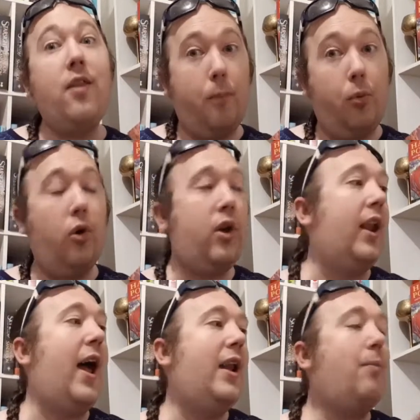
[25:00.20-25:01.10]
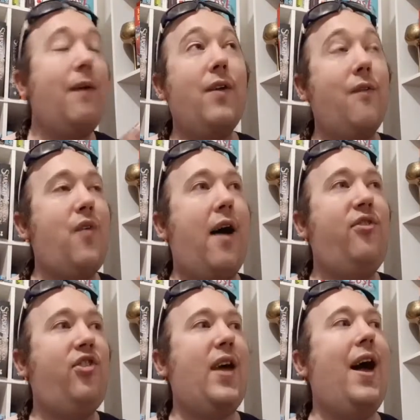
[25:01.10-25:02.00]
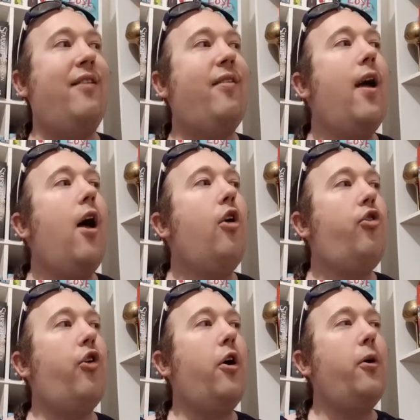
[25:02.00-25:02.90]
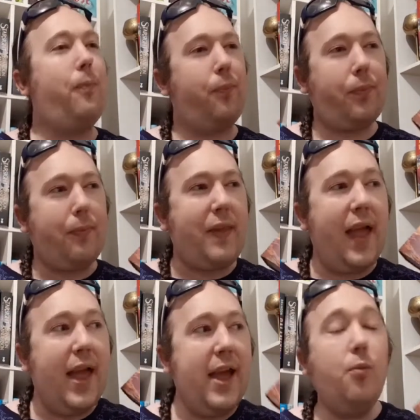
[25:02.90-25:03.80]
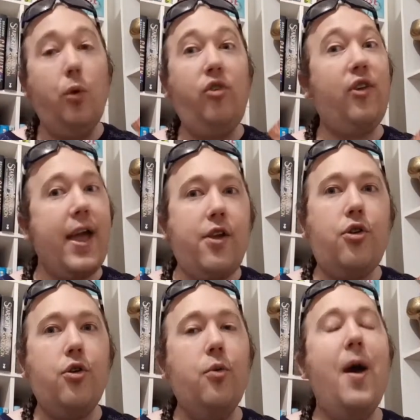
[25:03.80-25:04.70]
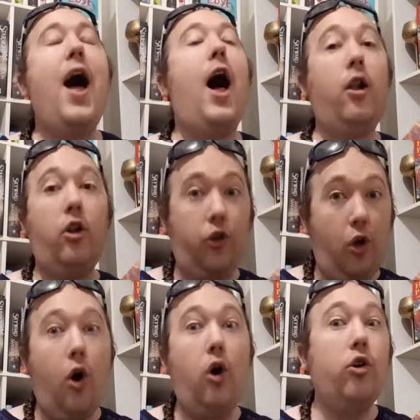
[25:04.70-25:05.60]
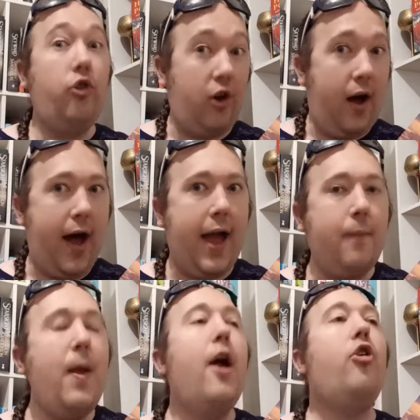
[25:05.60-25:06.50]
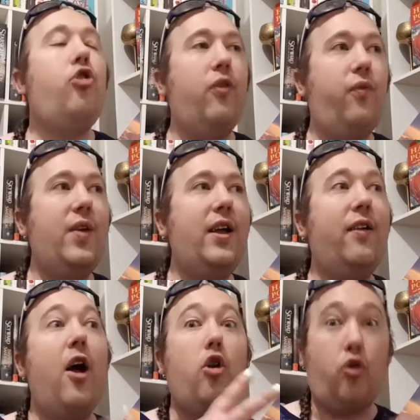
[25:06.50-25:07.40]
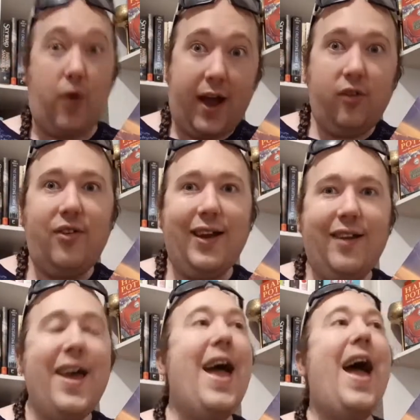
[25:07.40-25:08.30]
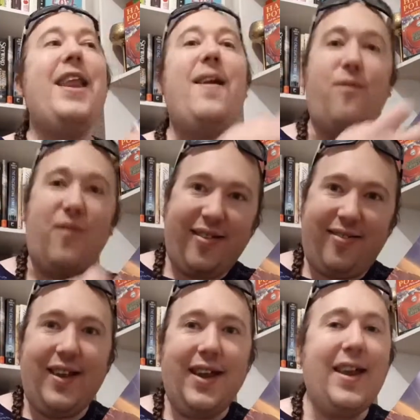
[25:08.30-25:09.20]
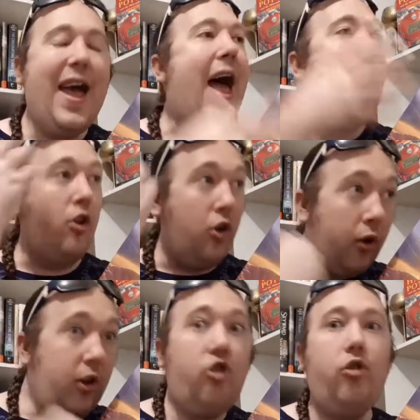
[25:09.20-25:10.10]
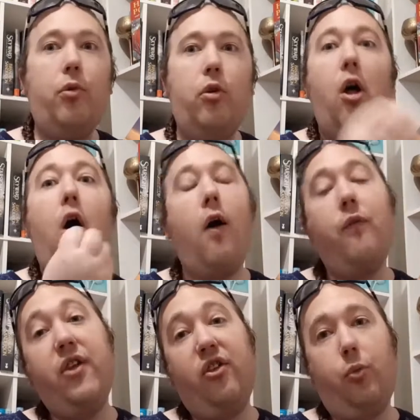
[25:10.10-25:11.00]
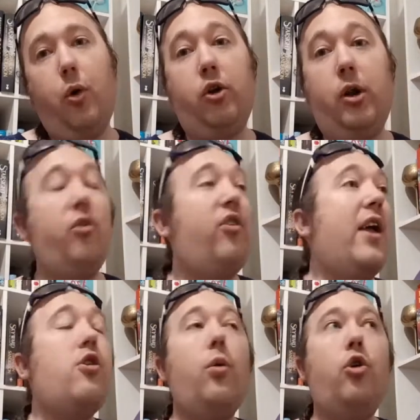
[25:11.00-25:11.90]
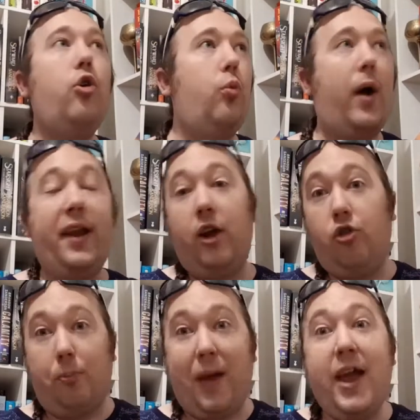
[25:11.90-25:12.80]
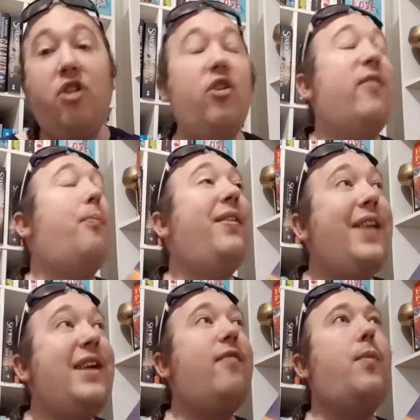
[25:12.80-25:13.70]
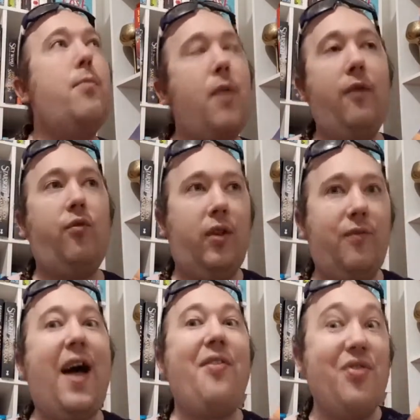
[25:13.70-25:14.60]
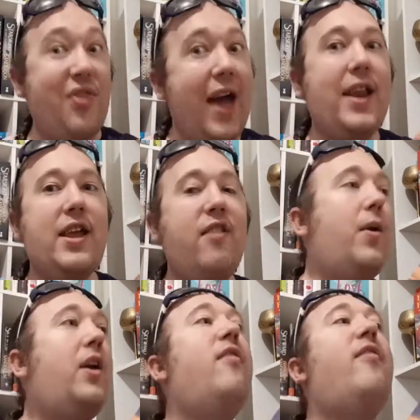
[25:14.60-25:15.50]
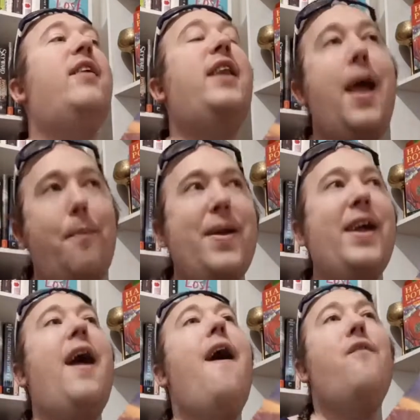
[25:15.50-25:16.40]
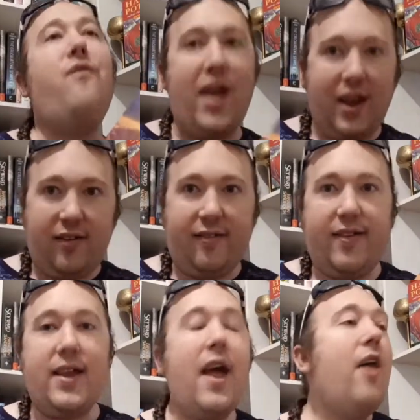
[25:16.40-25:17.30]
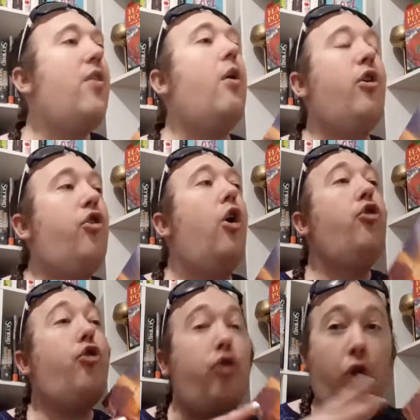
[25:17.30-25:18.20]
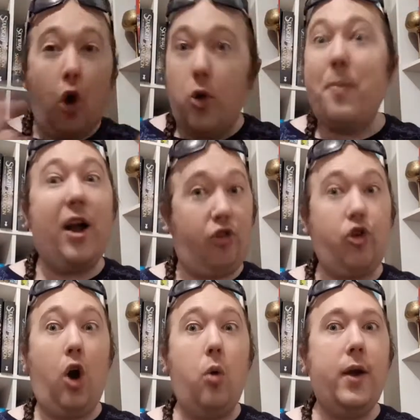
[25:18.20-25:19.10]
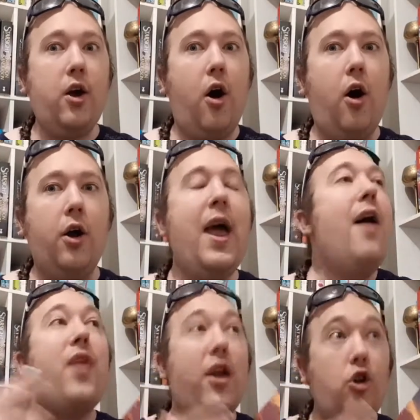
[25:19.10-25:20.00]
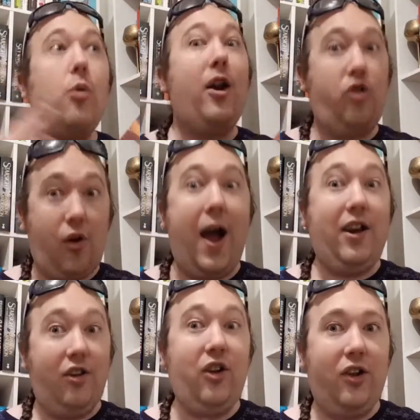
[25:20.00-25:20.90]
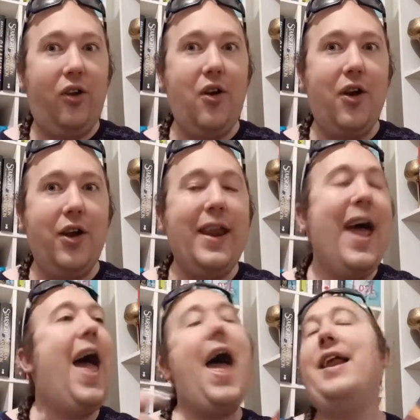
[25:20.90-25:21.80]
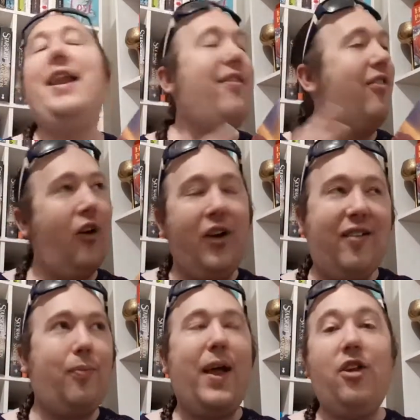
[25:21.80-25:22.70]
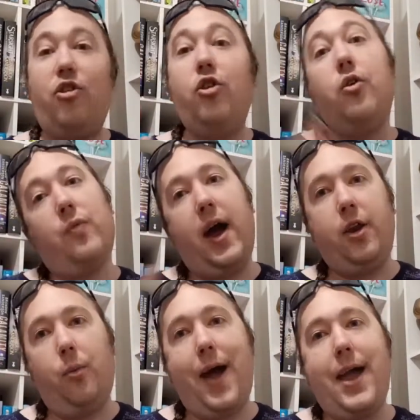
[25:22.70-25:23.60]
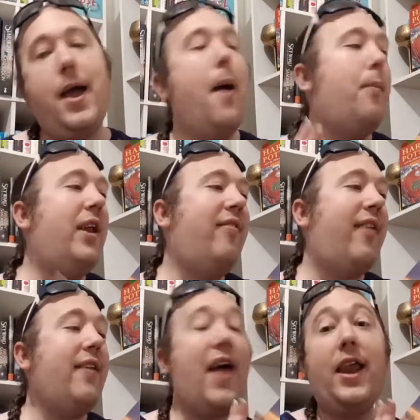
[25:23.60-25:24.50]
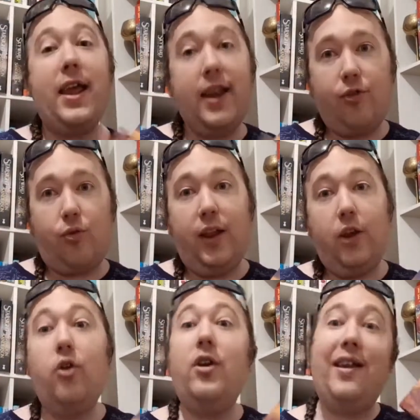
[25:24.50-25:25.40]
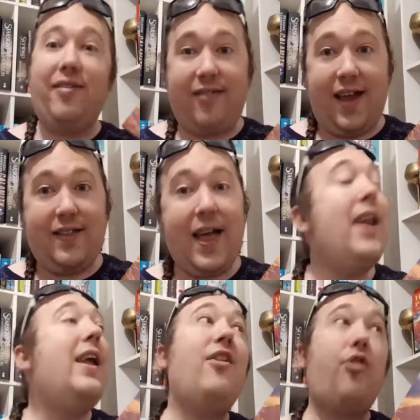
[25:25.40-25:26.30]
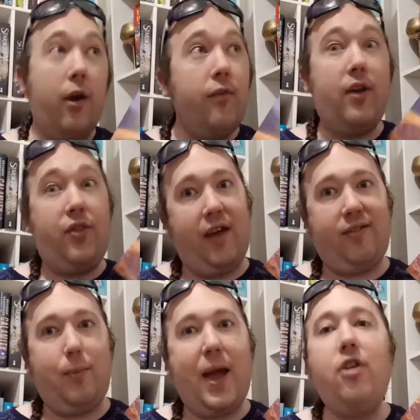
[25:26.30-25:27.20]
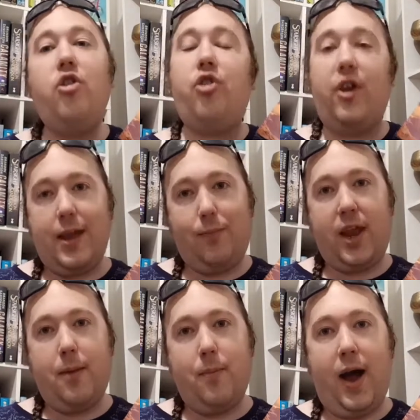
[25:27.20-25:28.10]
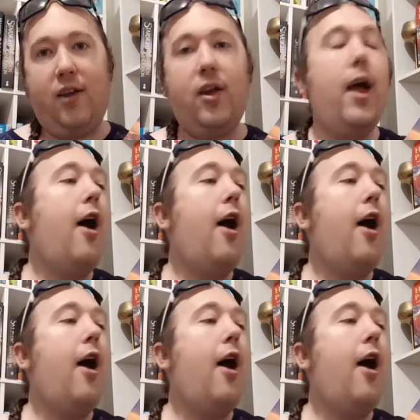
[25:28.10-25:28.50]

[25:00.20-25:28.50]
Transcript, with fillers: book. And I ended up giving it five stars. So it will take you a long time to feel grounded and invested and knowledgeable of this world. It will take you a good 100 pages. Please be mindful of that. That is because it's an epic fantasy. There is so much going on that you are trying to learn and it is not explained to you right away. But in saying that, it is really good. In saying that, it's over a thousand pages, so keep that in mind.